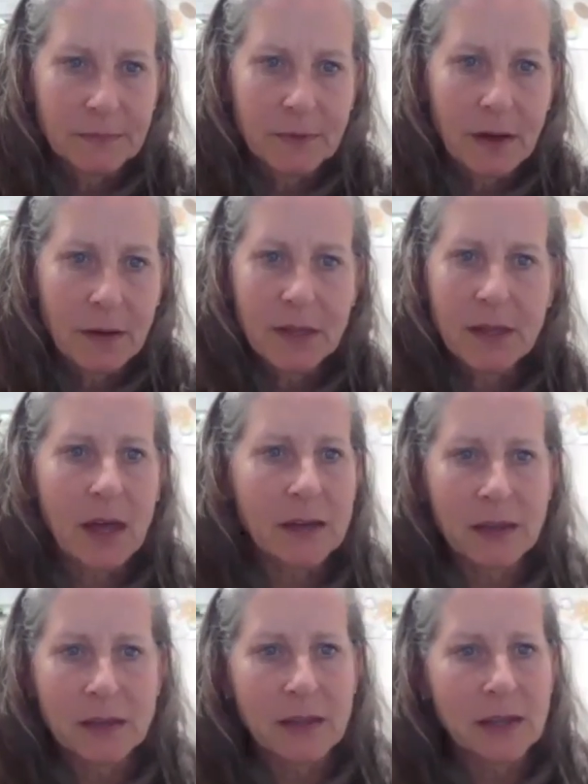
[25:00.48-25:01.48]
I mean, I
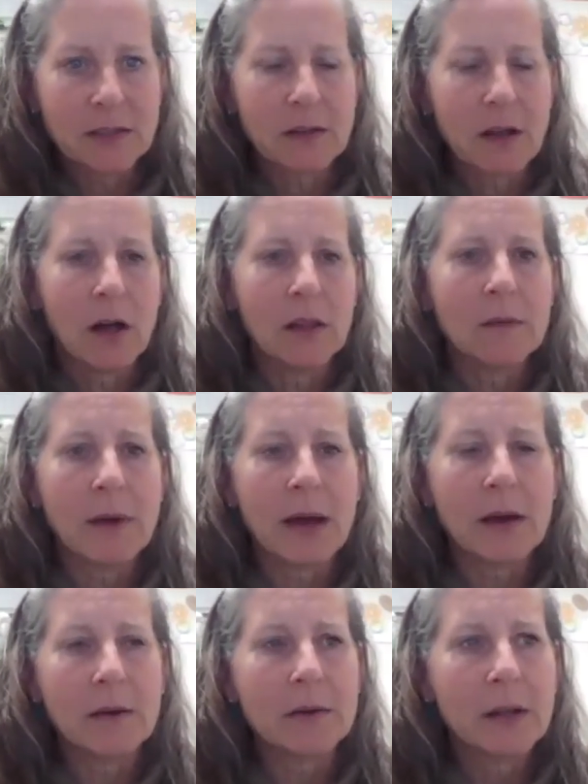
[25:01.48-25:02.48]
think that's all
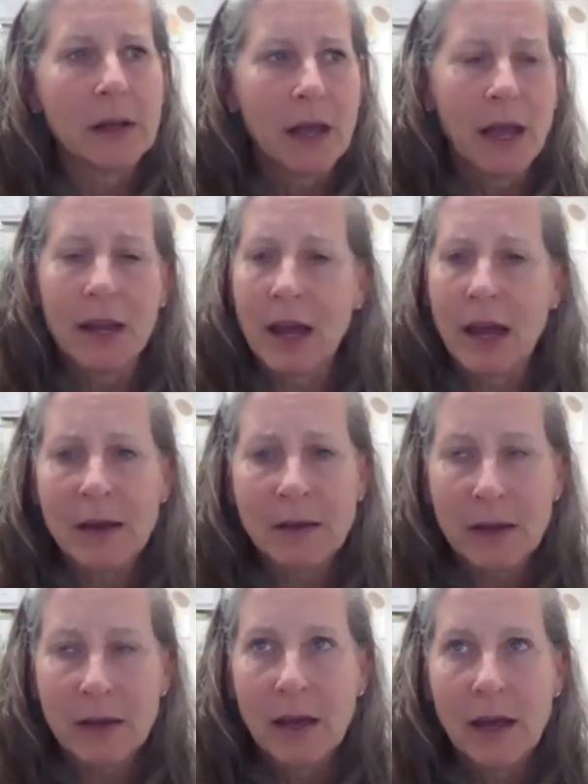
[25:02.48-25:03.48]
about, and
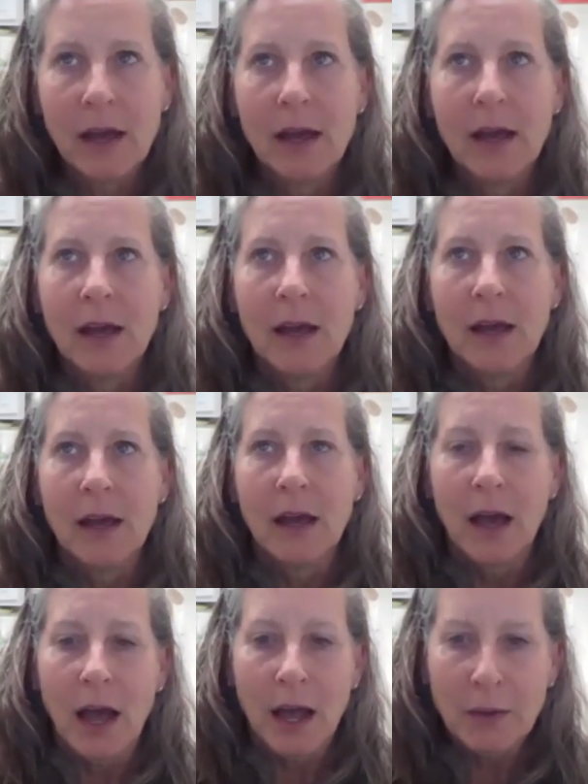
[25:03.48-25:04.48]
I
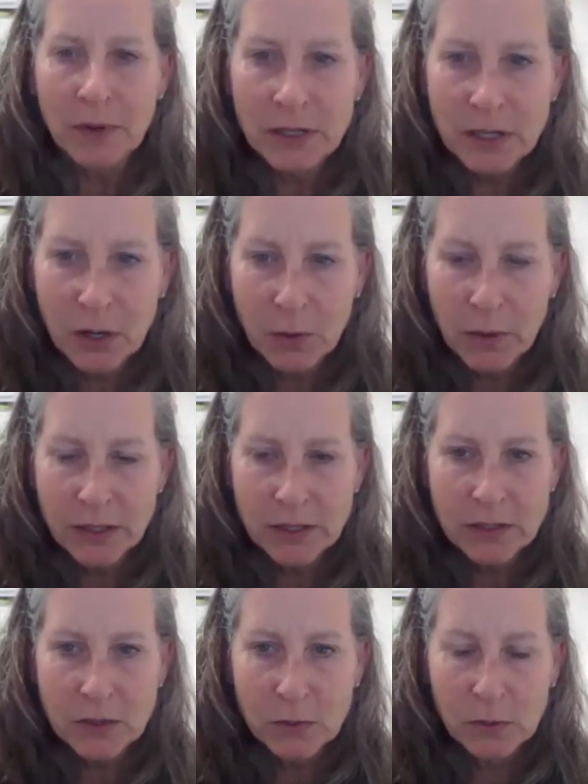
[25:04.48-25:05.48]
wanted to quit
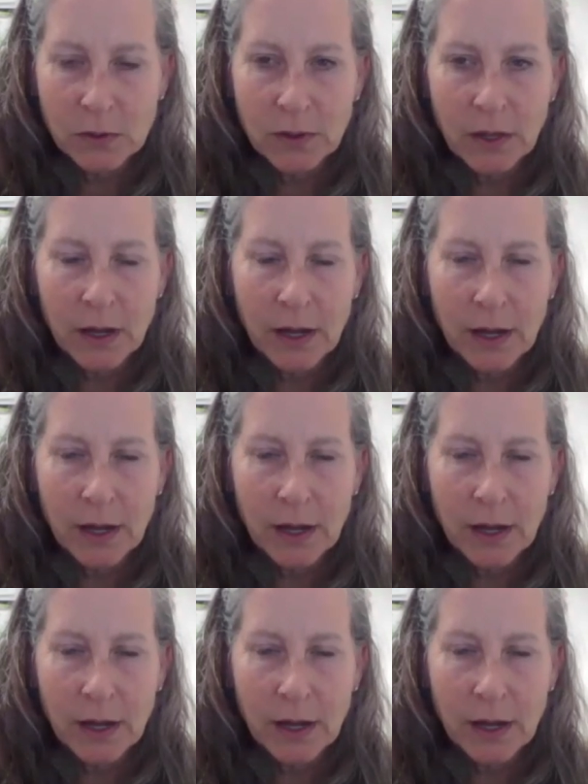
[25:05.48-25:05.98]
school.